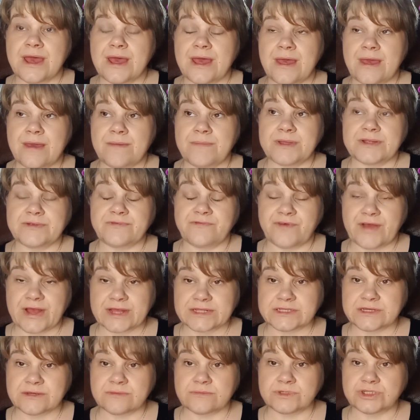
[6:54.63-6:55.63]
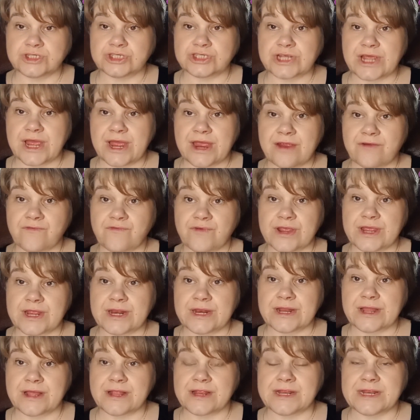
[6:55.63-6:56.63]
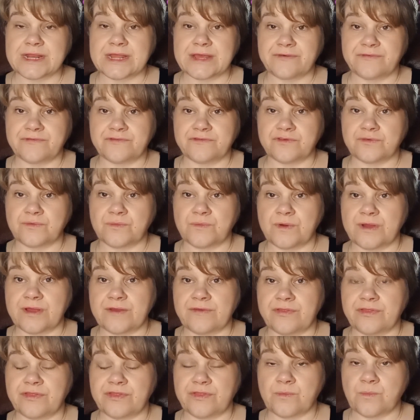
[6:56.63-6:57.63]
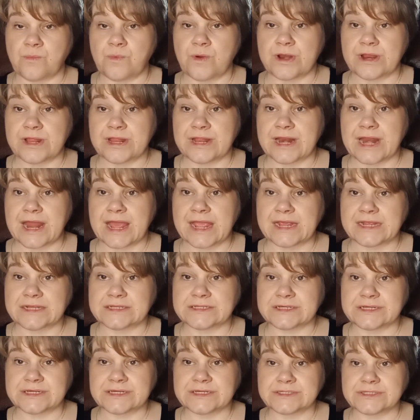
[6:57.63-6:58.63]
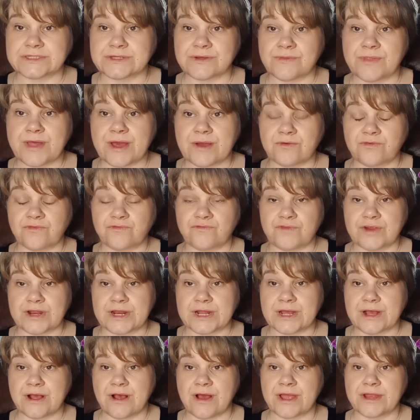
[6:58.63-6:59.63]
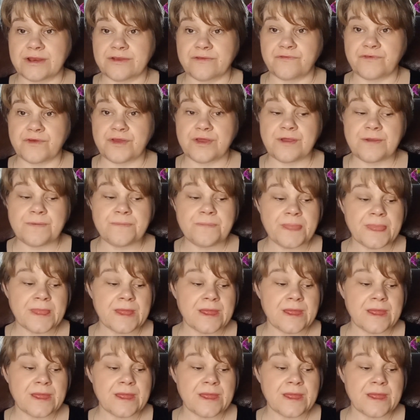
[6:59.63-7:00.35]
in fact, I'm sharing lift with one of the ladies, so that was really kind of her.